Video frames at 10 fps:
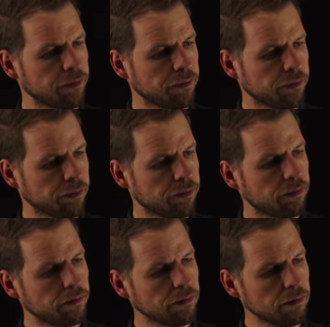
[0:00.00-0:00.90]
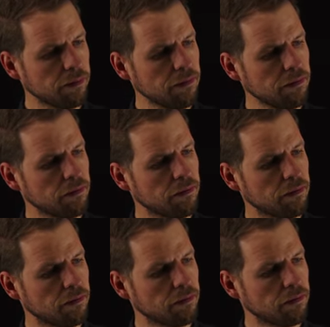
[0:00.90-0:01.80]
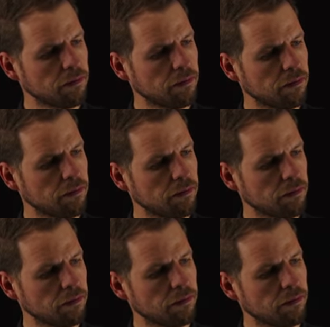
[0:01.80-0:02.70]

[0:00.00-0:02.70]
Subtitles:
(no one is talking)